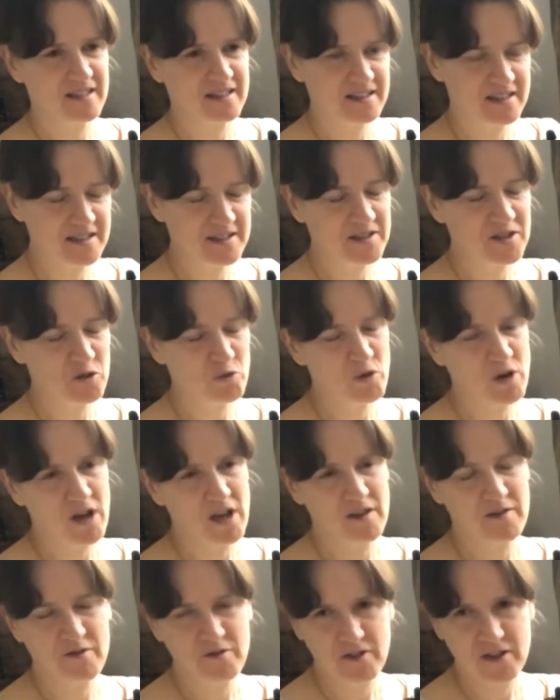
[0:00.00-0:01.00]
this is
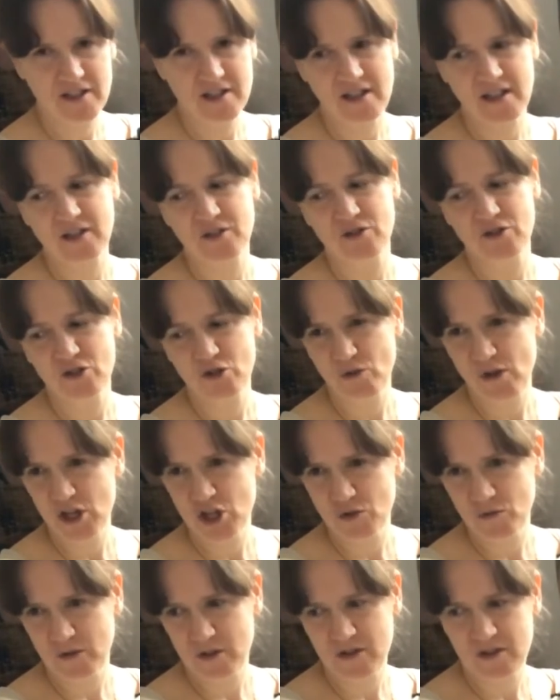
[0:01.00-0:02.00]
why it feels like a
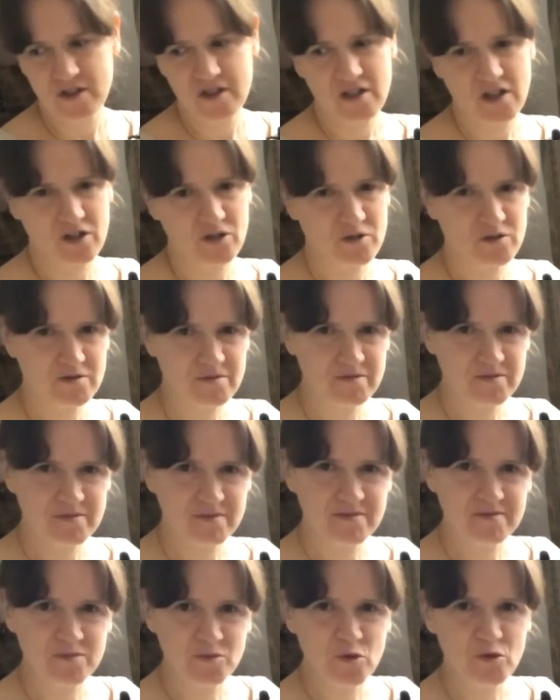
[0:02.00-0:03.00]
stretch when you start
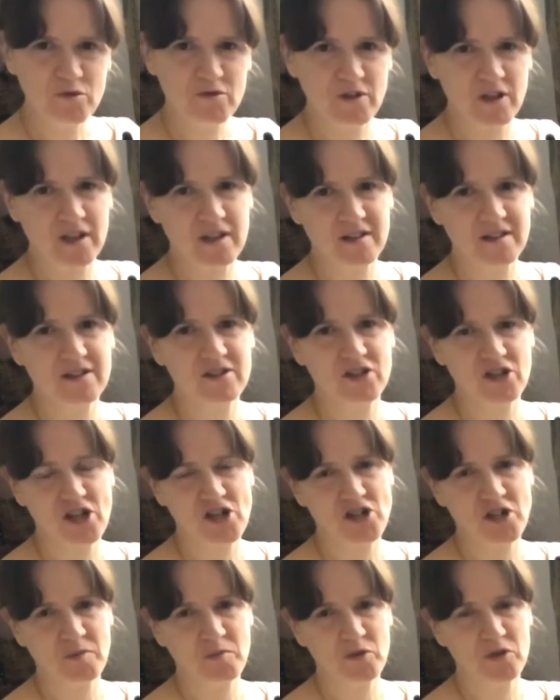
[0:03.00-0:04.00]
moving,
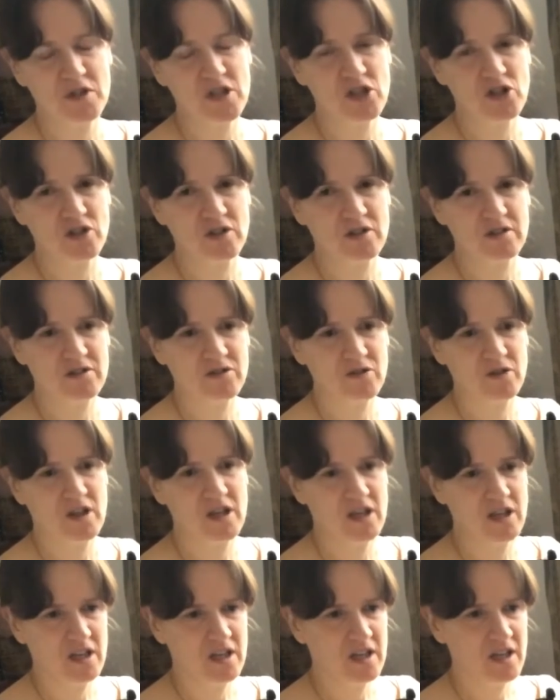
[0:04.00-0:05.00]
changing positions. So
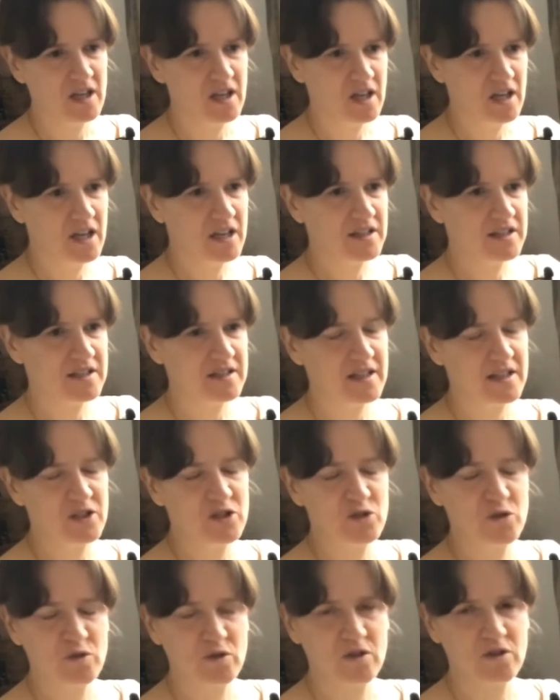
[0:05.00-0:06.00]
it's
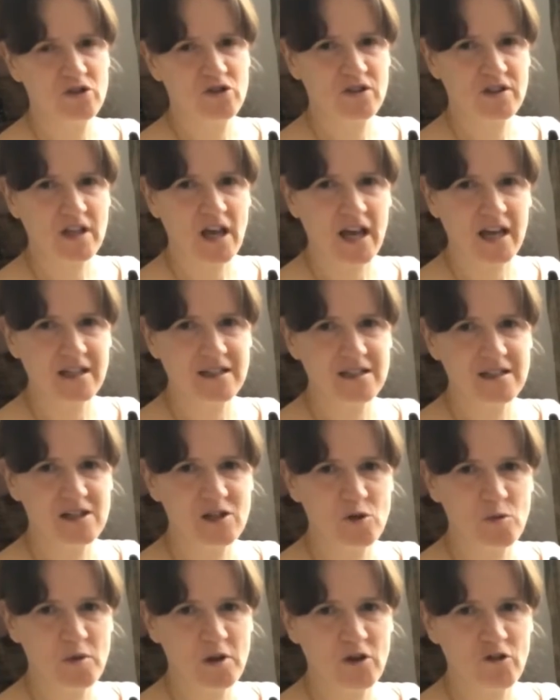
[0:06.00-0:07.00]
nice to just add a
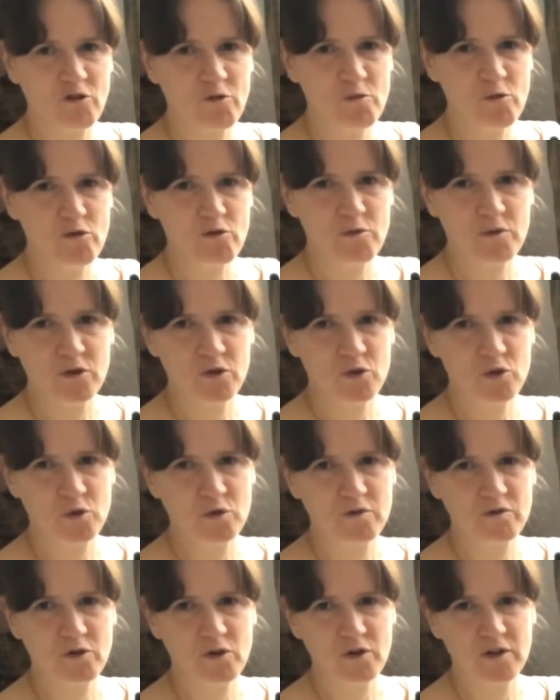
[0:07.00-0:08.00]
little bit of movement to
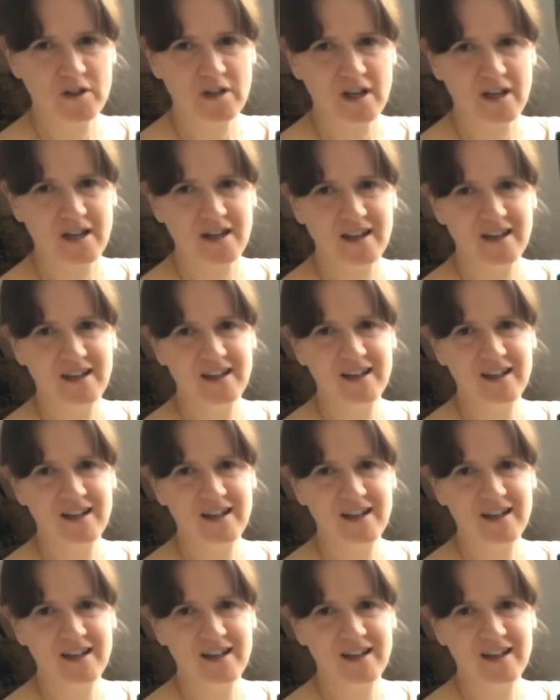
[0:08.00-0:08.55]
avoid that